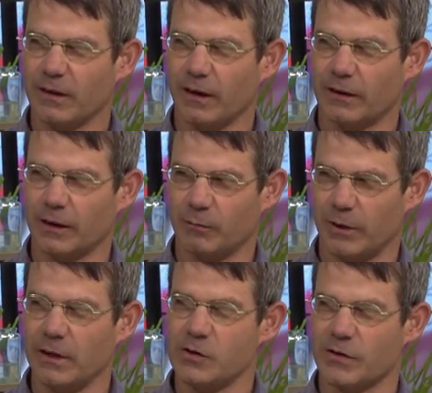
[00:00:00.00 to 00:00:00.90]
And that
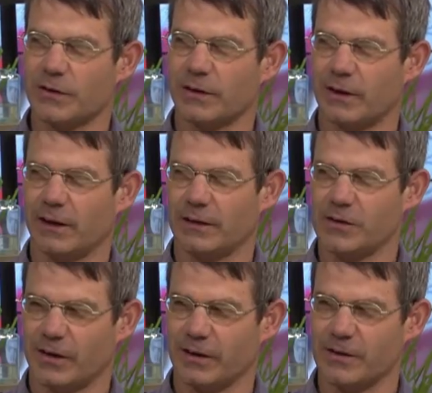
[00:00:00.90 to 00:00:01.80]
bleaches the color
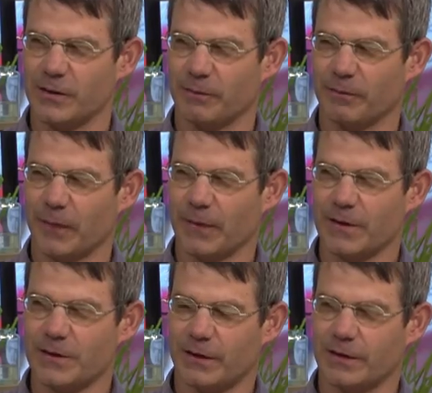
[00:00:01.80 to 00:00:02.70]
change.
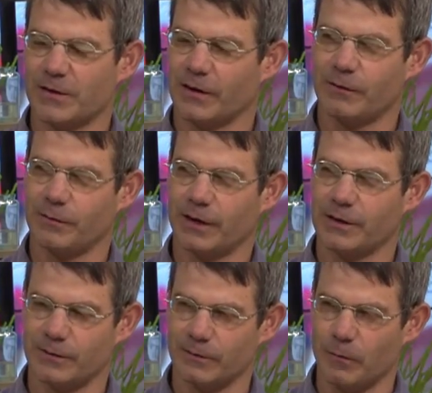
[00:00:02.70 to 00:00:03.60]
So it's
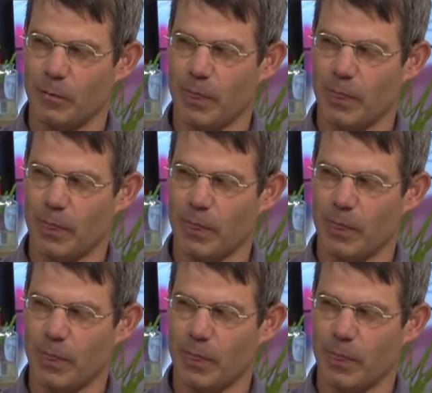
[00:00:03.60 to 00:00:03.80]
ineffective.